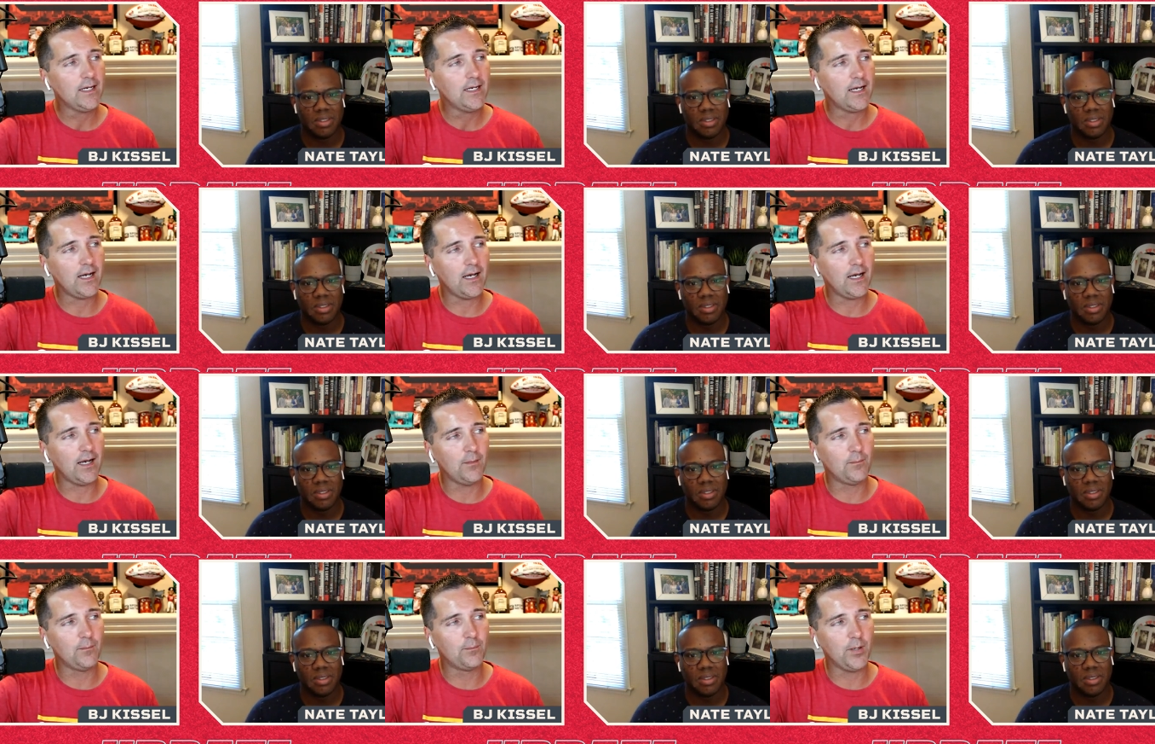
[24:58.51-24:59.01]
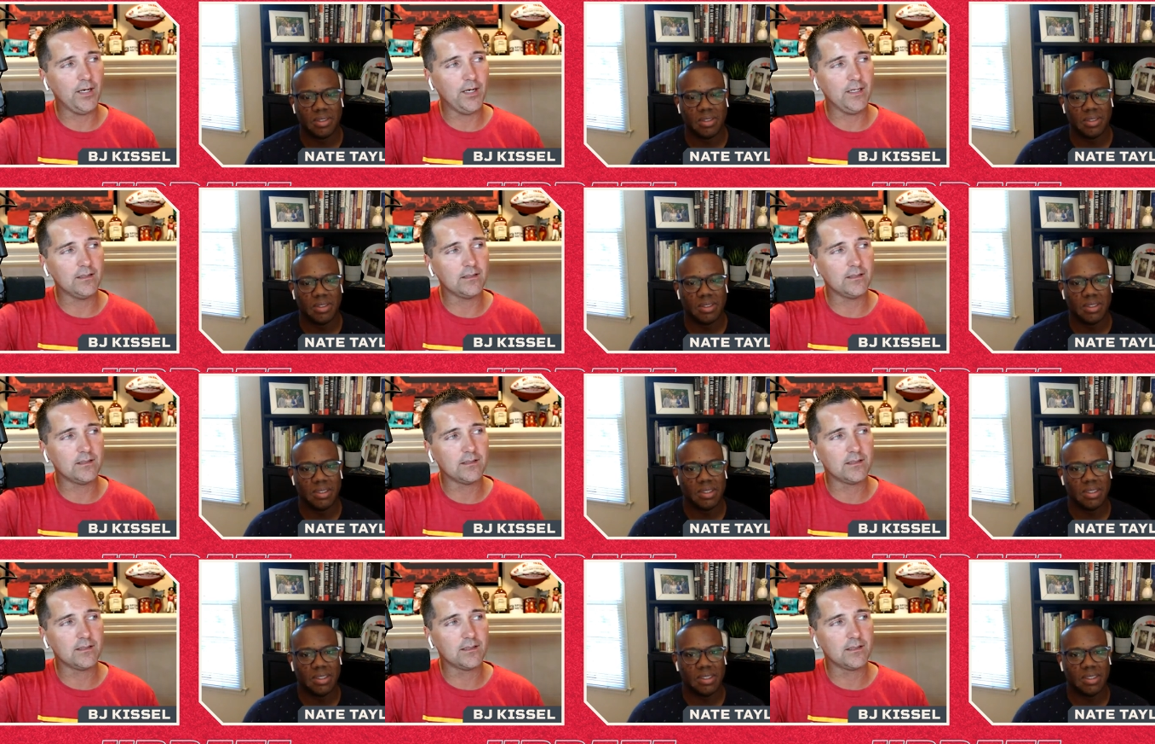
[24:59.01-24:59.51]

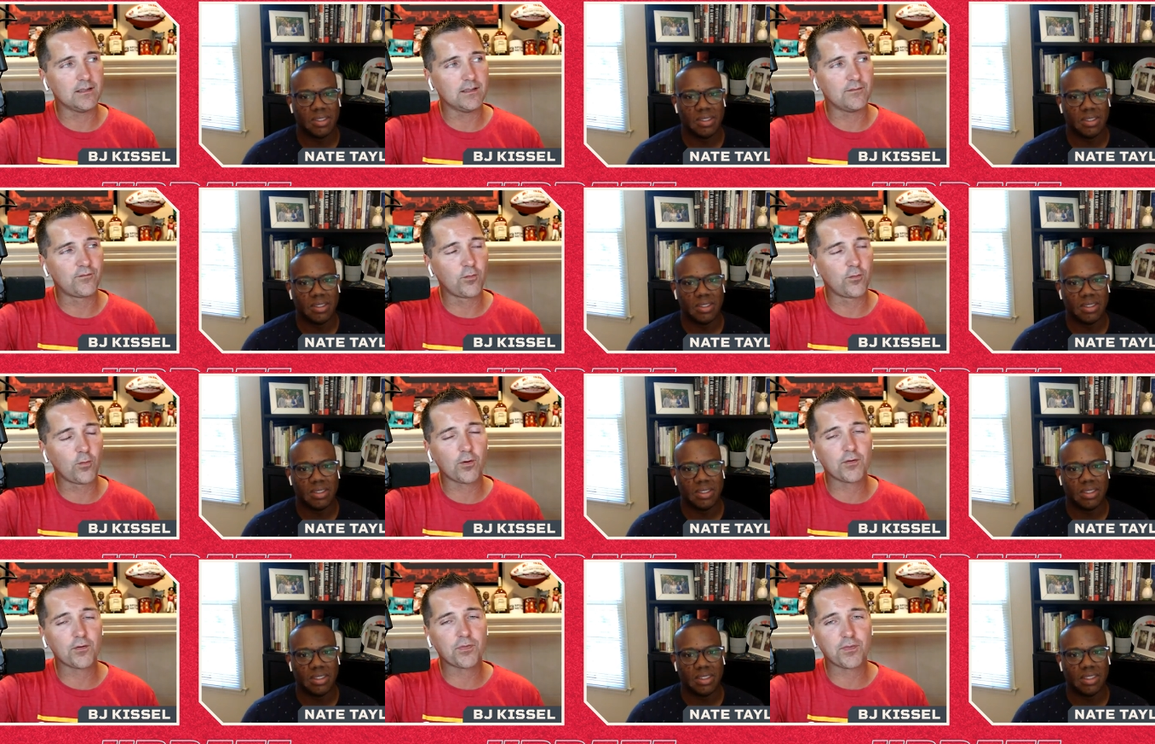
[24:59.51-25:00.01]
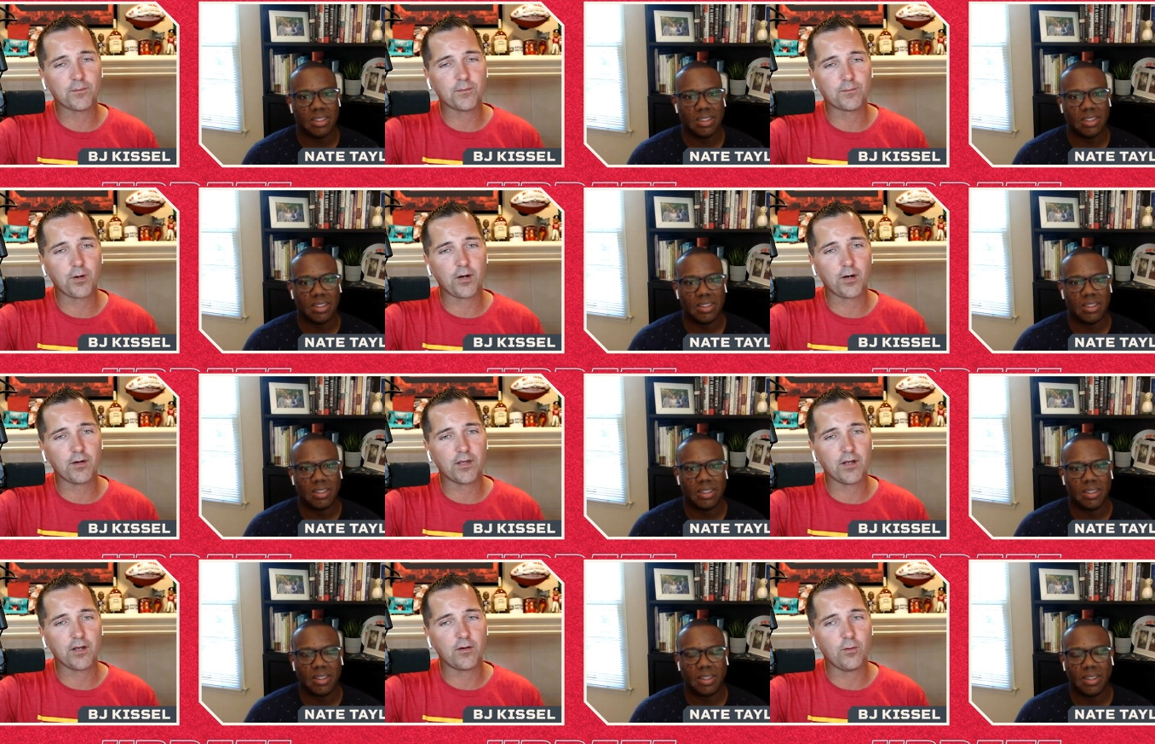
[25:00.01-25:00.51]
Speaker 1: But fourth
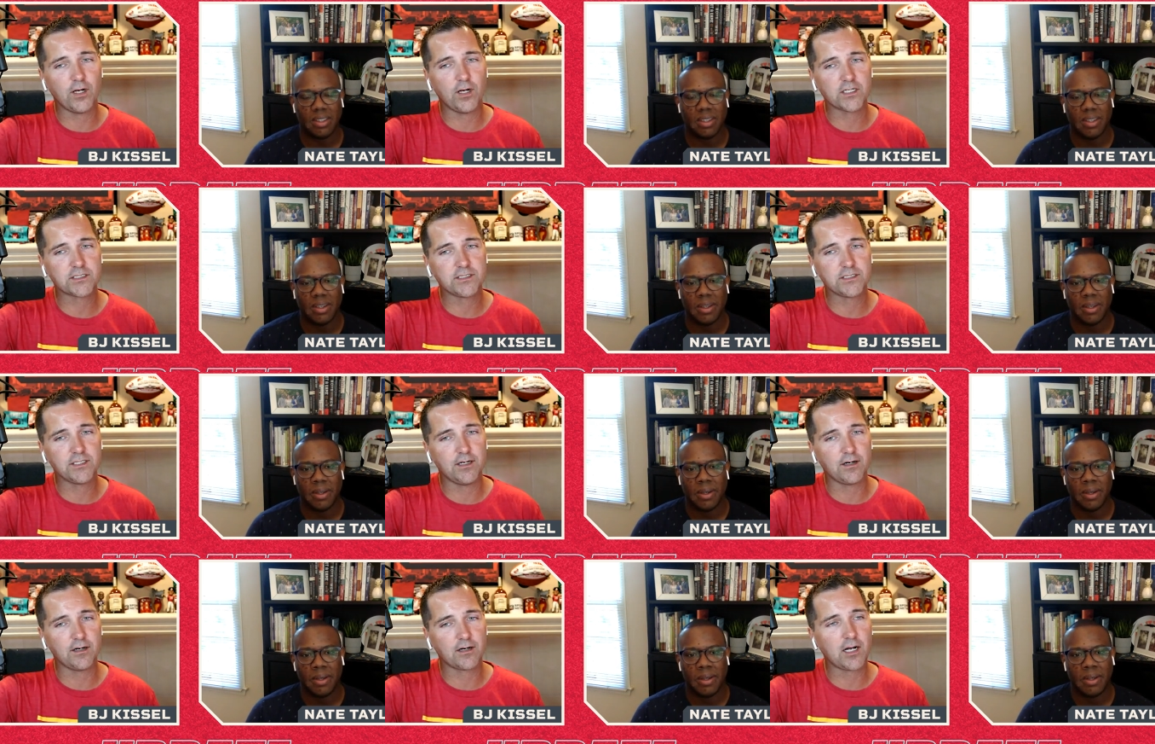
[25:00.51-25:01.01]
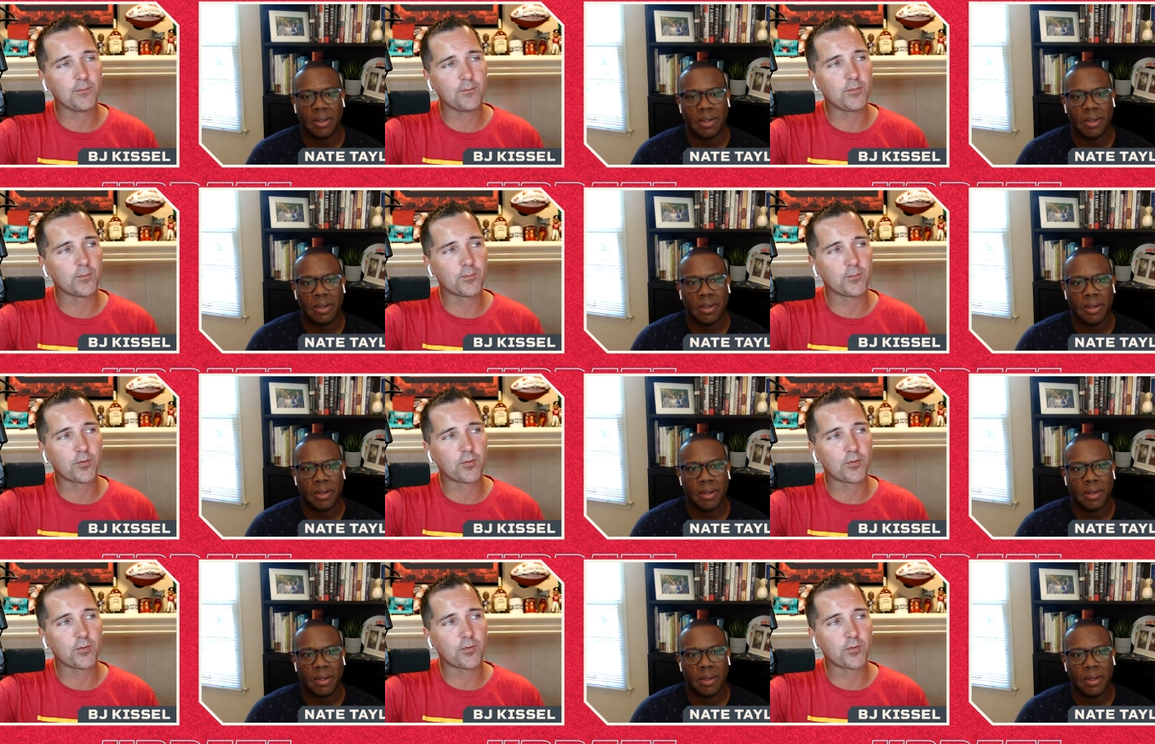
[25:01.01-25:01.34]
burning question here, a couple